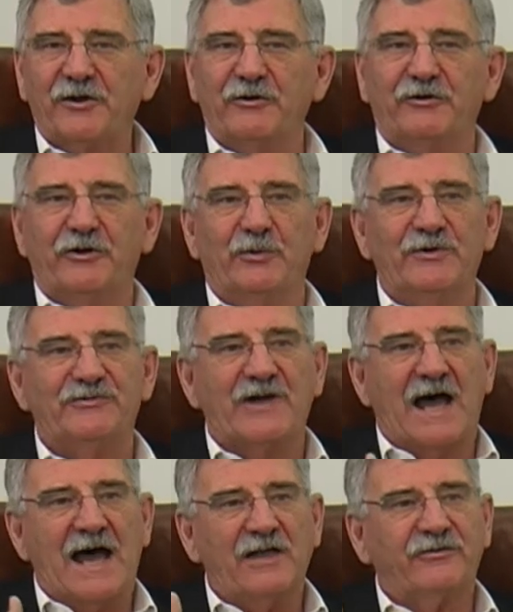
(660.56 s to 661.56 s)
to do is to
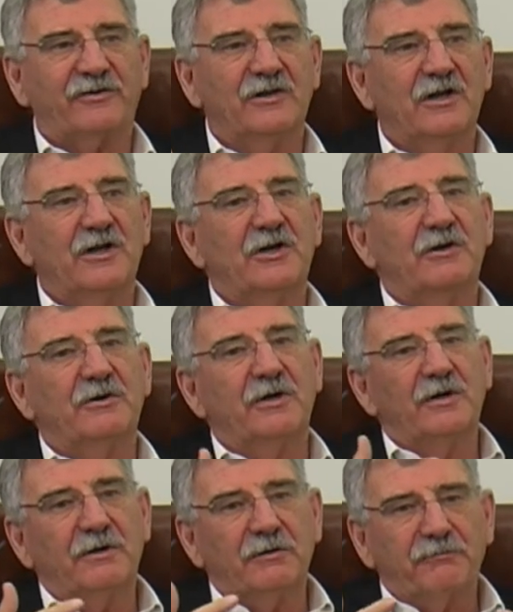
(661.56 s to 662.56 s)
ask
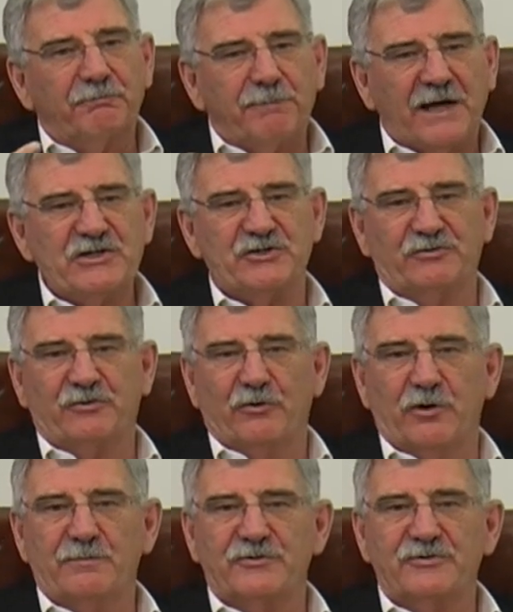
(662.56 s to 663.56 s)
patient
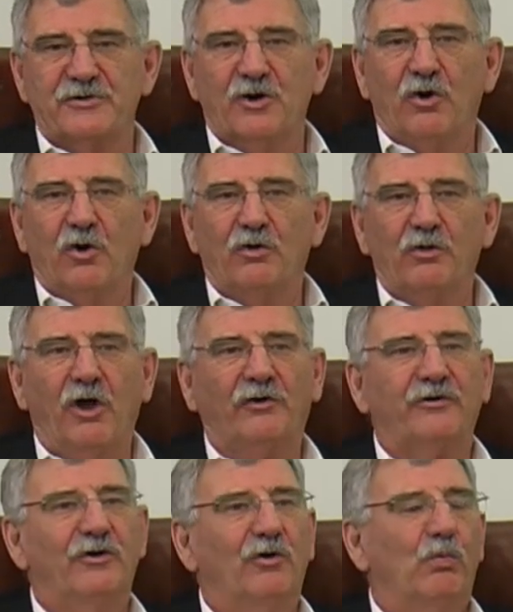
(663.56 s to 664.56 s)
groups, not